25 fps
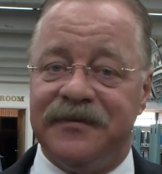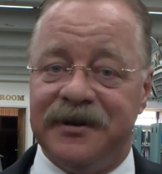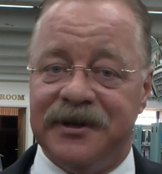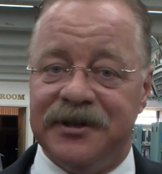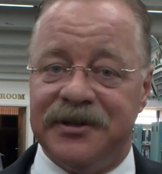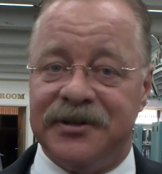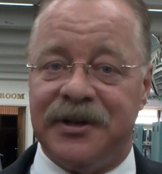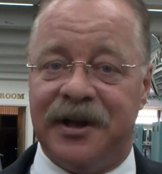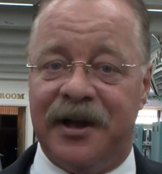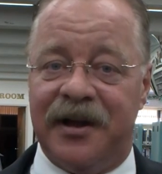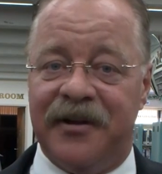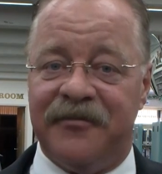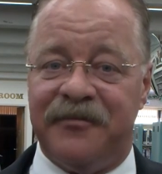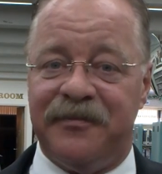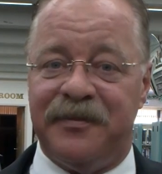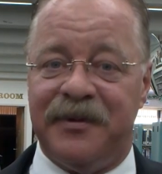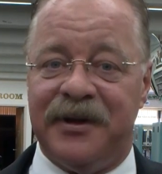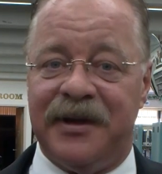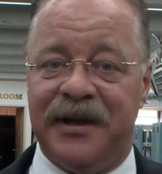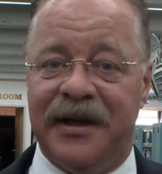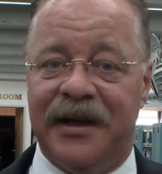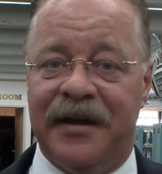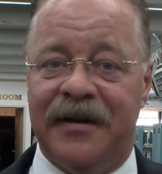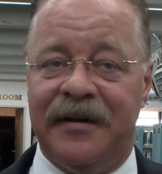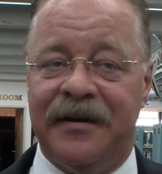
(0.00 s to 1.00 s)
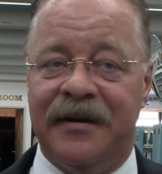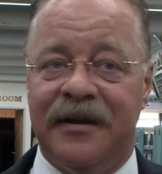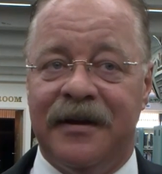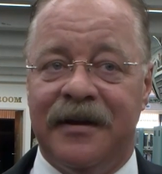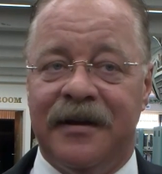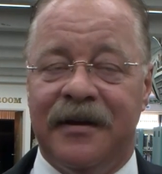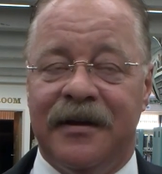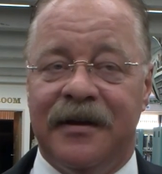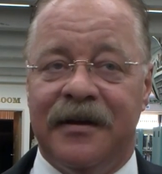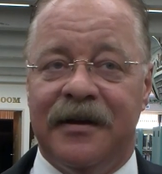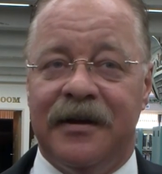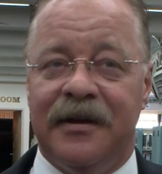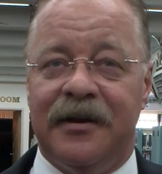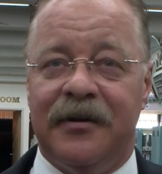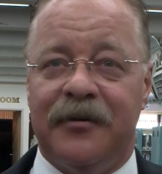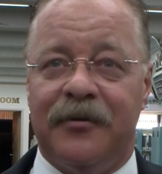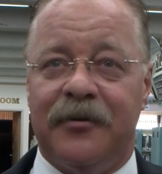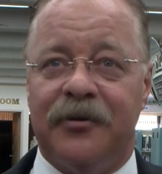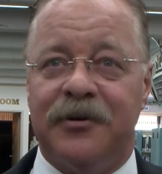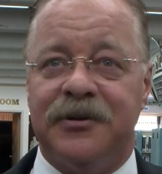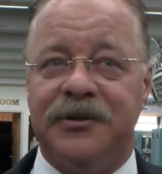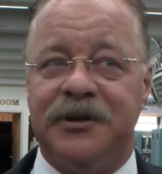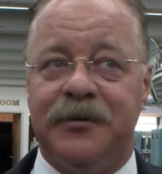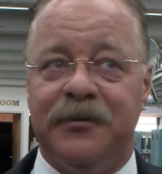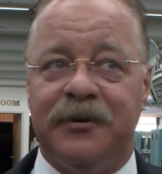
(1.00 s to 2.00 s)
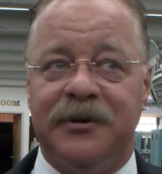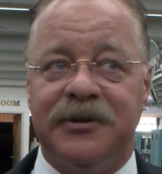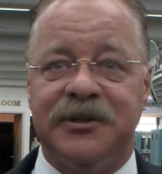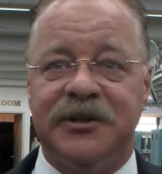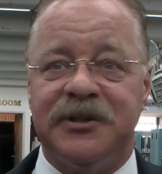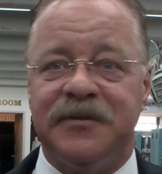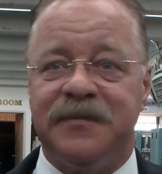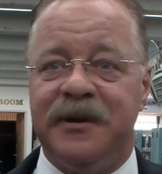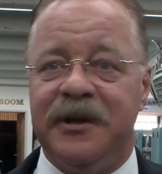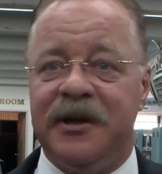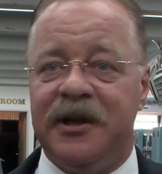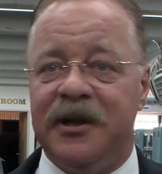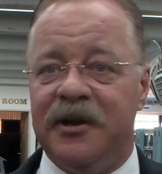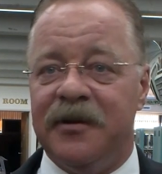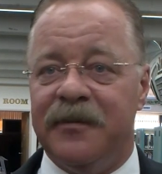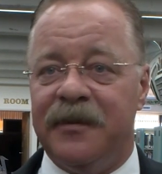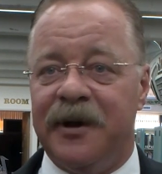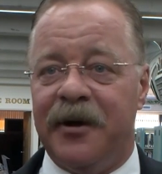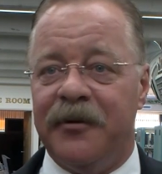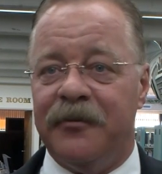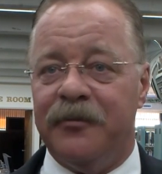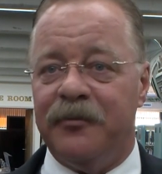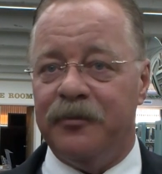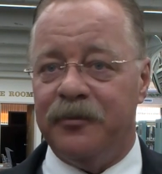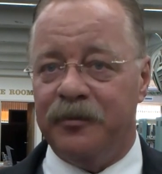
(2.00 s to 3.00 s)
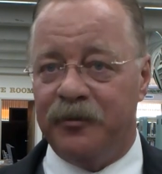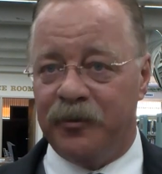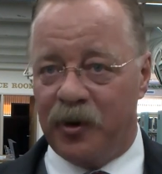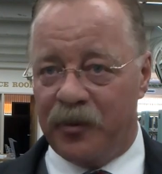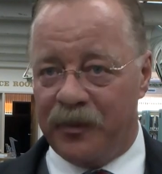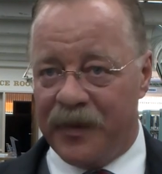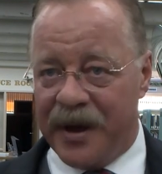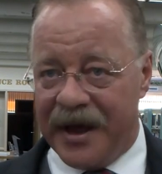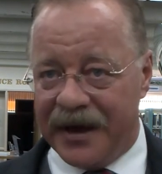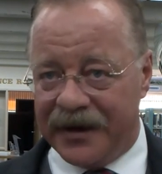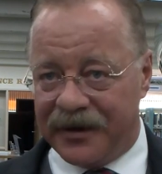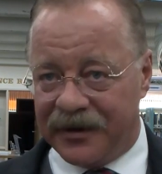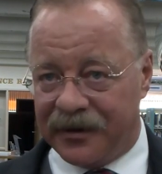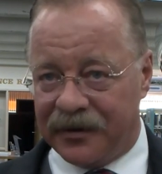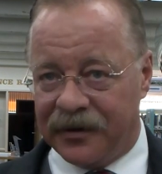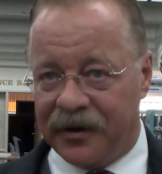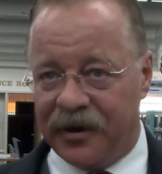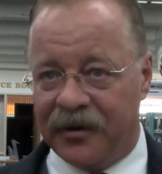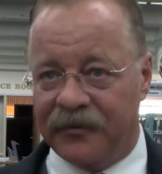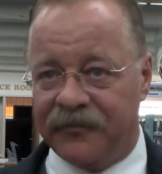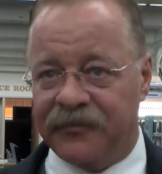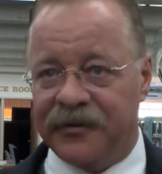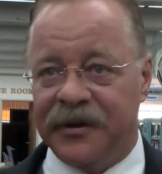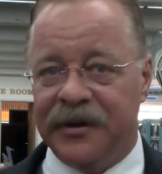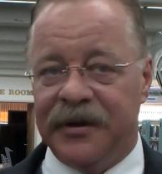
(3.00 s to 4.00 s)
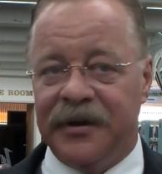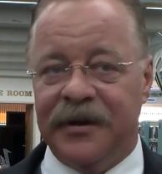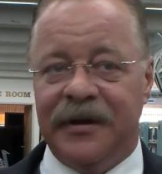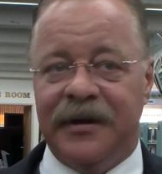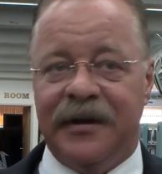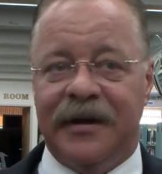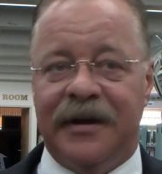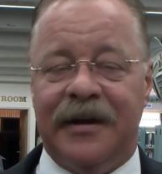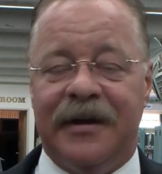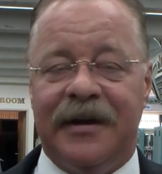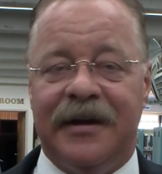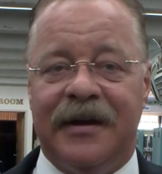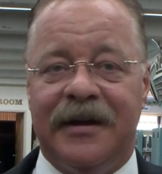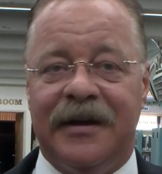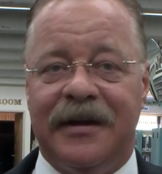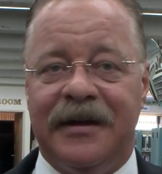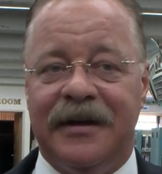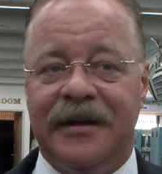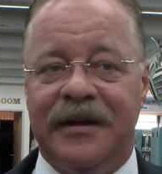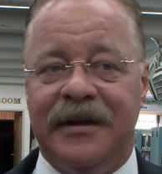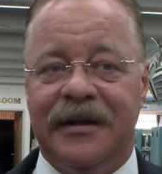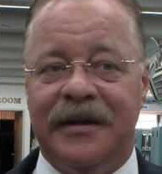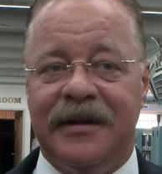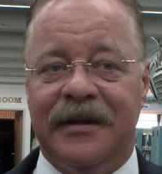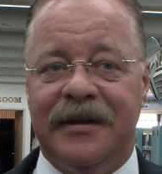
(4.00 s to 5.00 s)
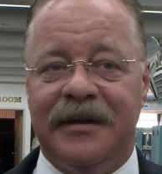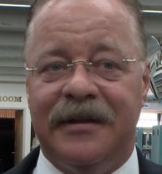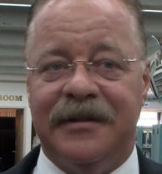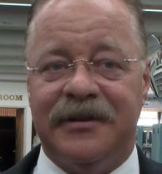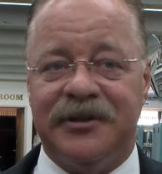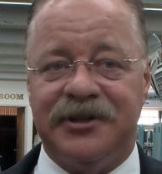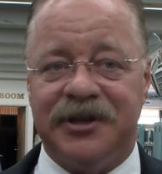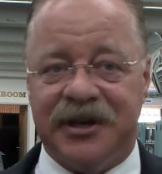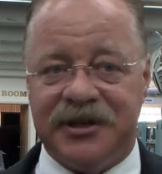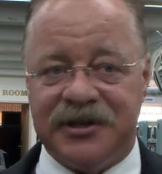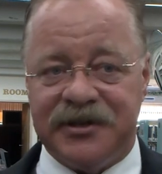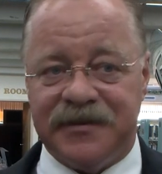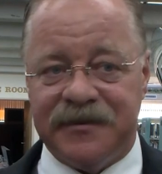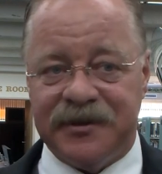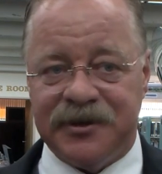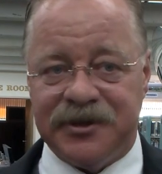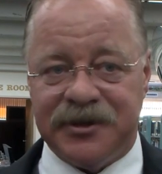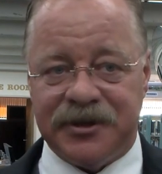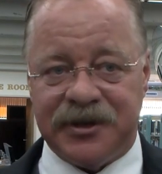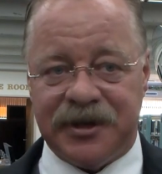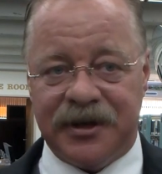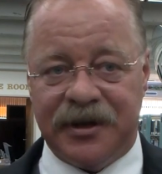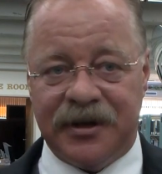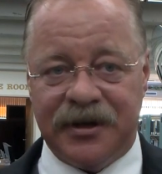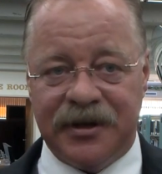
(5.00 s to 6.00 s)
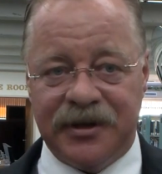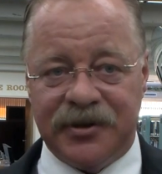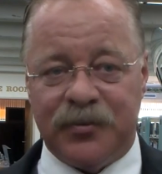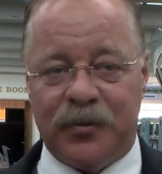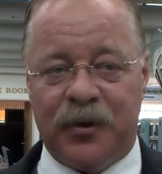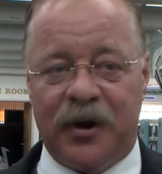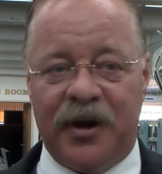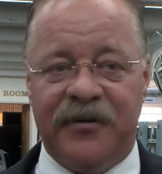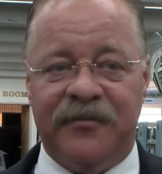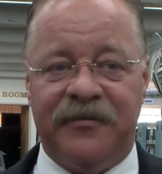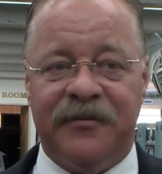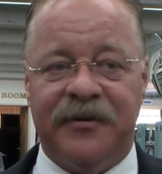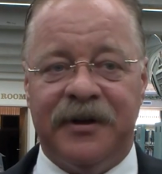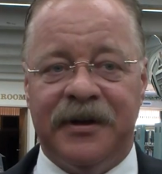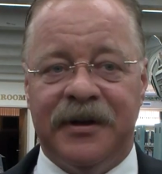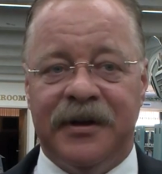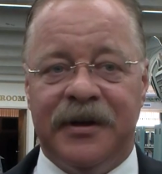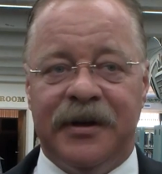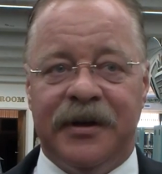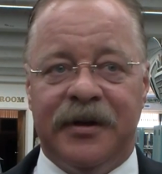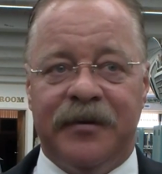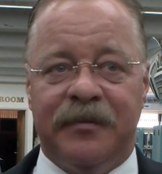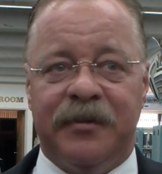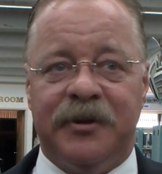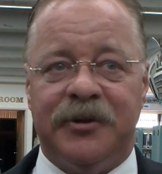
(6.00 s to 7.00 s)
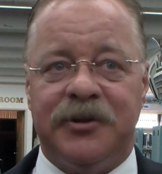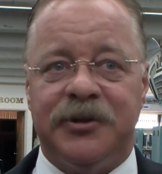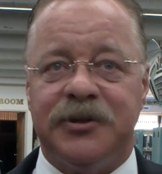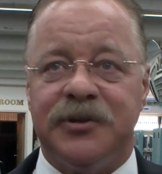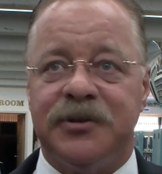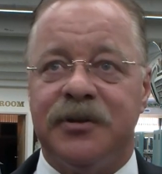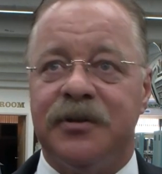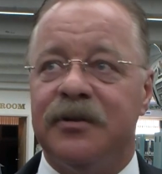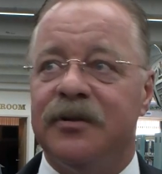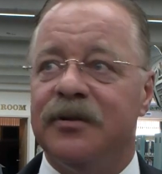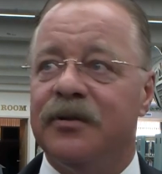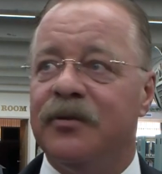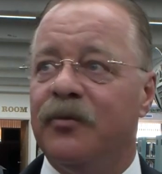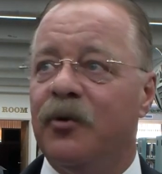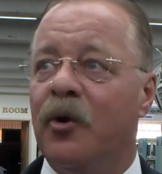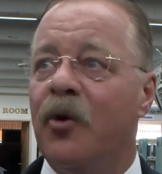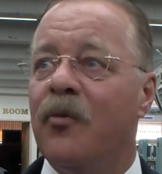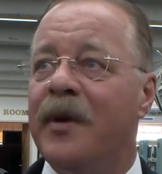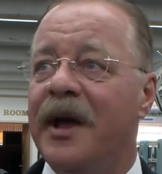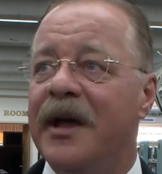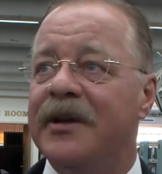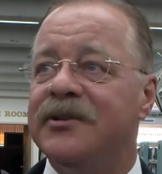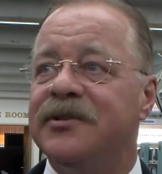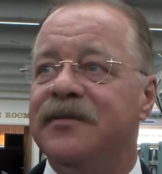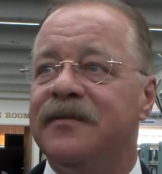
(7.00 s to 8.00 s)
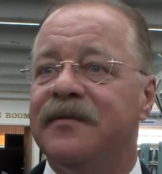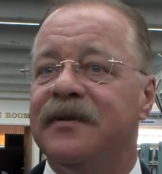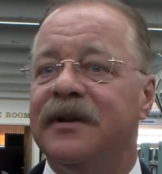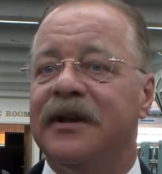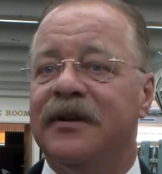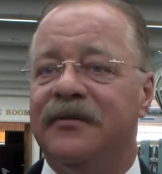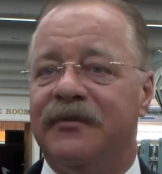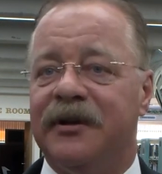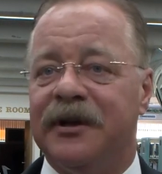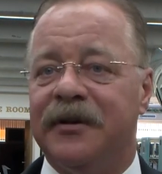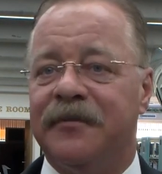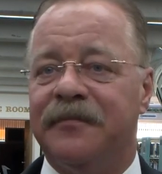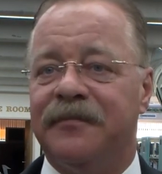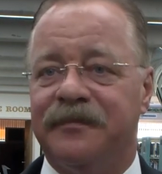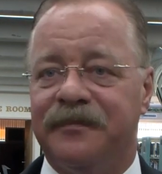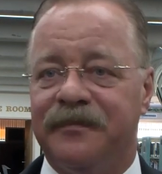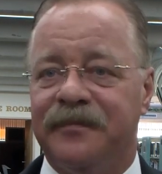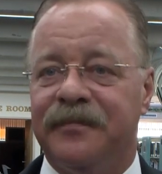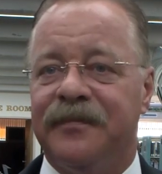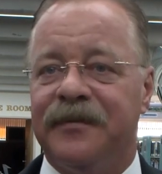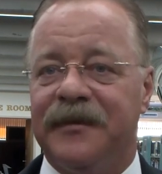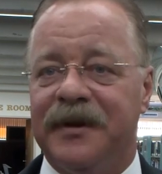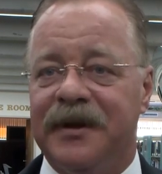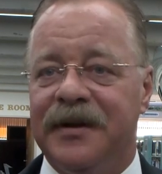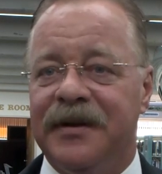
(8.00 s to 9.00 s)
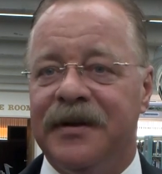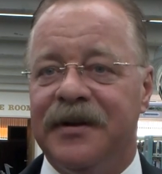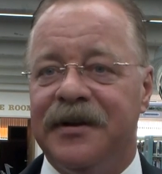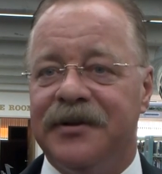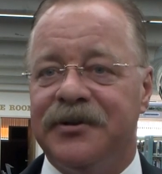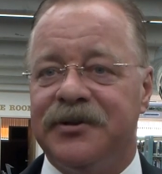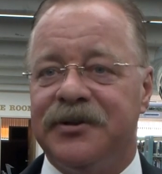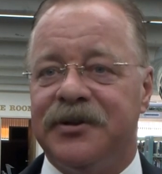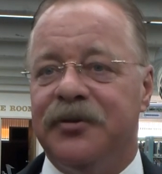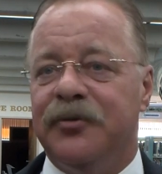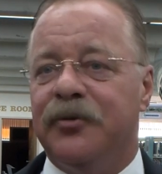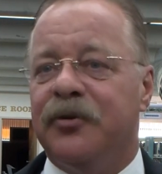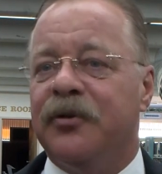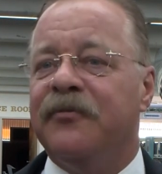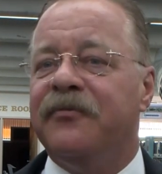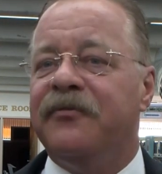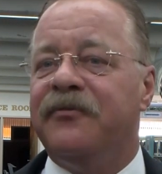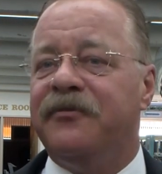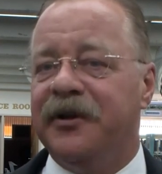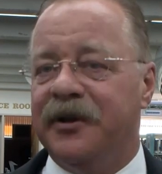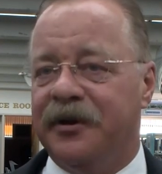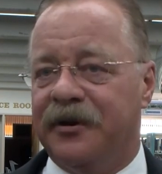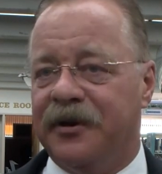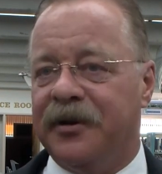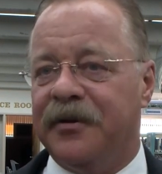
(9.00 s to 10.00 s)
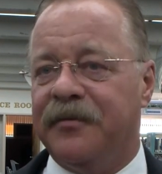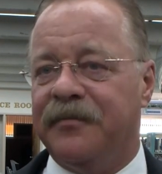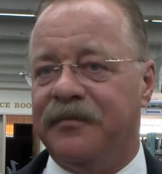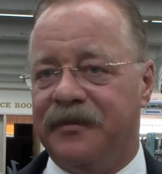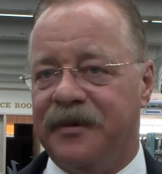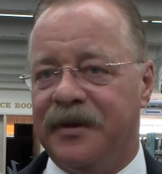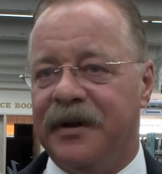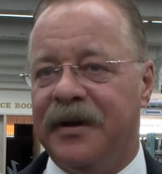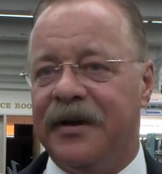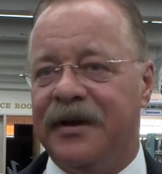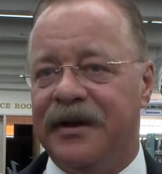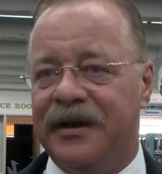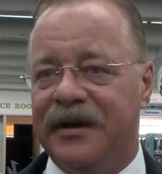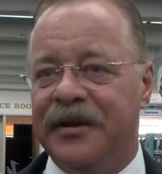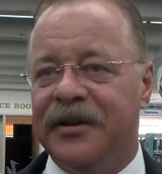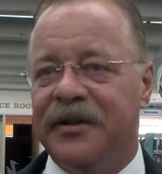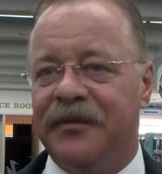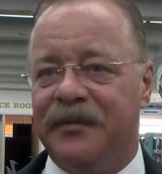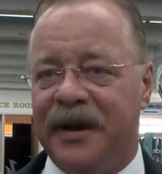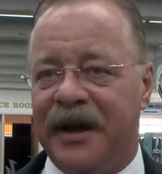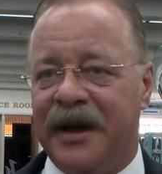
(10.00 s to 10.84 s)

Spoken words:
of his life began. And of course, he wasn't speaking about romantic love in the sense of his wife, but just the romance of living. You can feel it in the